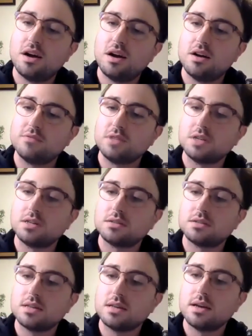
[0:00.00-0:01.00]
I've got
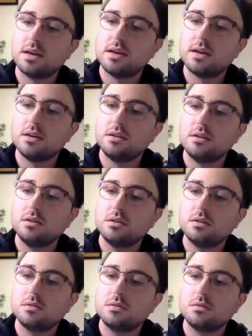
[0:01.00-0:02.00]
an
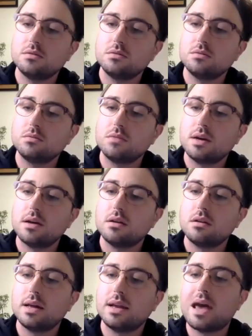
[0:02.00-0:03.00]

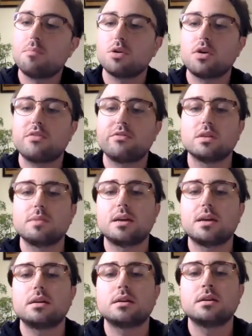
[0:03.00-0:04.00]
epigraph at the
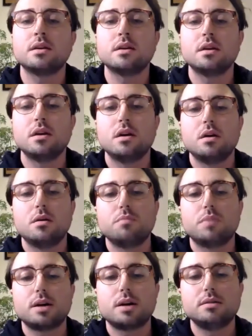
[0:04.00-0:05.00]
beginning
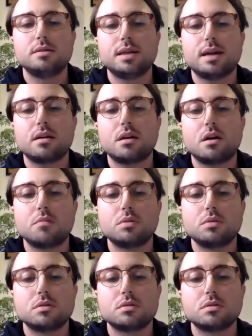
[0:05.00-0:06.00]
by Deanne
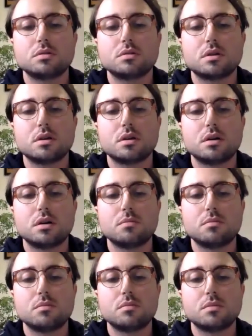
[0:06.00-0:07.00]
Arbus,
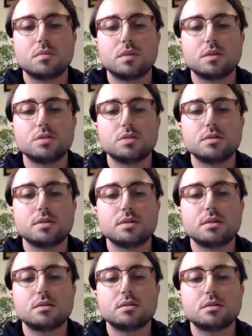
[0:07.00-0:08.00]
and she
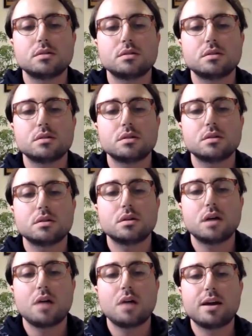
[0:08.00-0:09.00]
said,
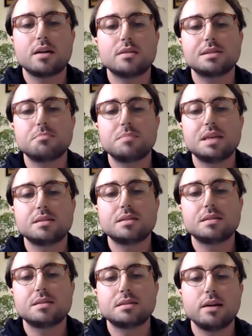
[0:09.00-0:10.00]
"I began to miss
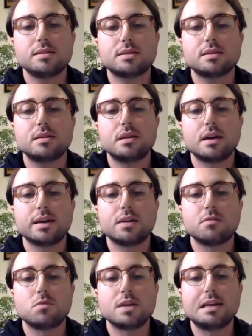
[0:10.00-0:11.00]
light
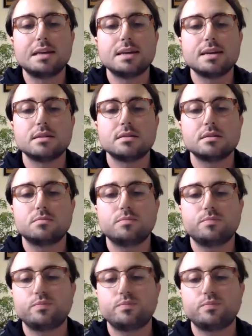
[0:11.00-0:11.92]
like it really is."